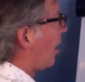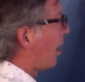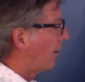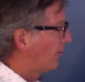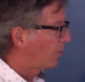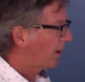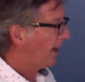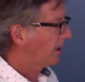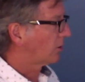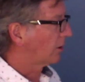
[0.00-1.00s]
of a
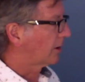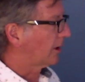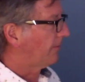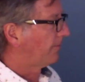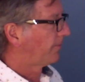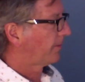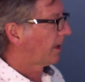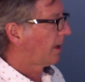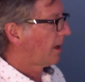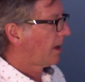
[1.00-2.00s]
plague doctor.
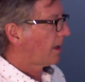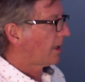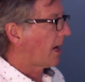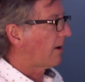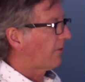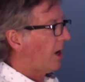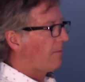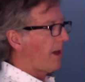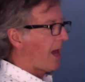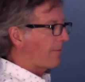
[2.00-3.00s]
Now, if
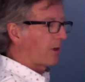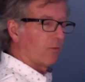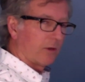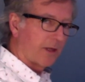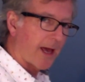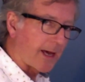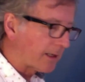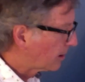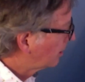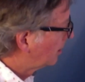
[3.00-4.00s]
I'm happy with that,